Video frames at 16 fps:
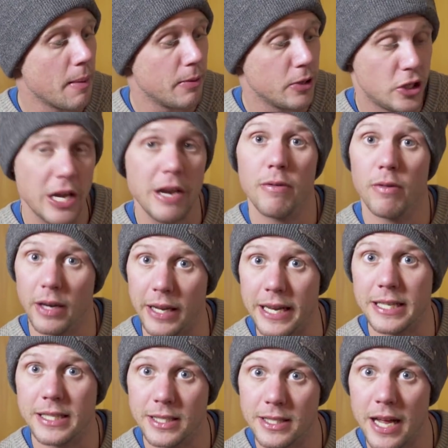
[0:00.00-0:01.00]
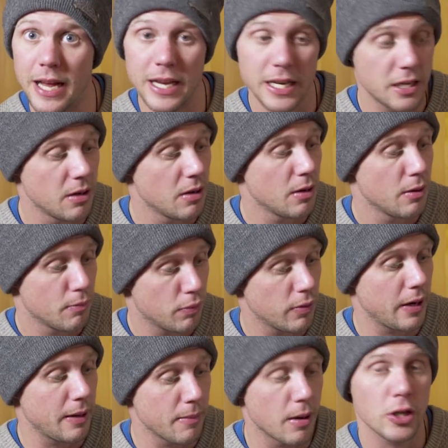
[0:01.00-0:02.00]
but generally it stayed
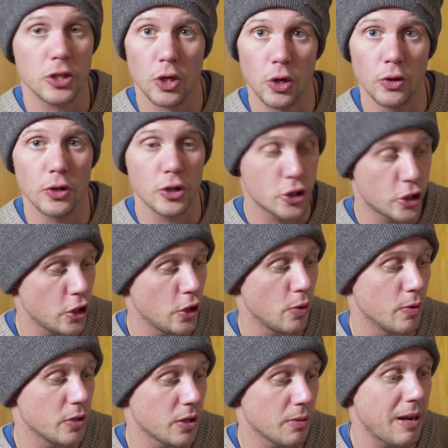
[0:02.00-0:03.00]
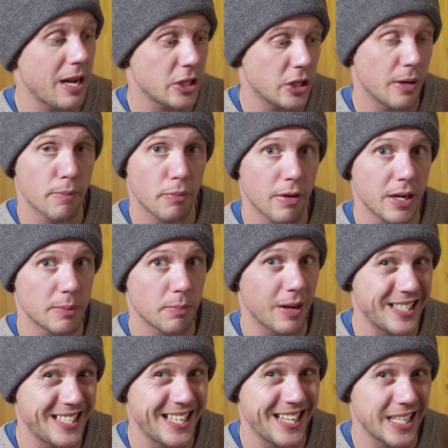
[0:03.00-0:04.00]
pretty much on the shoe, which I'm actually impressed
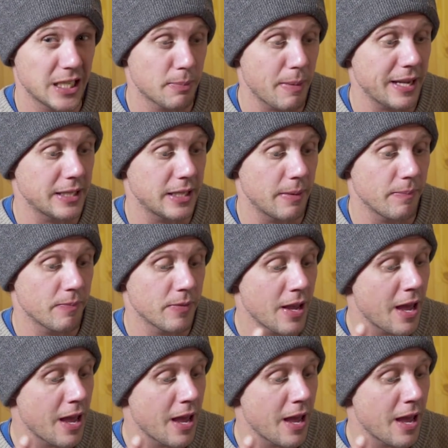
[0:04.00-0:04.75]
by and didn't expect it.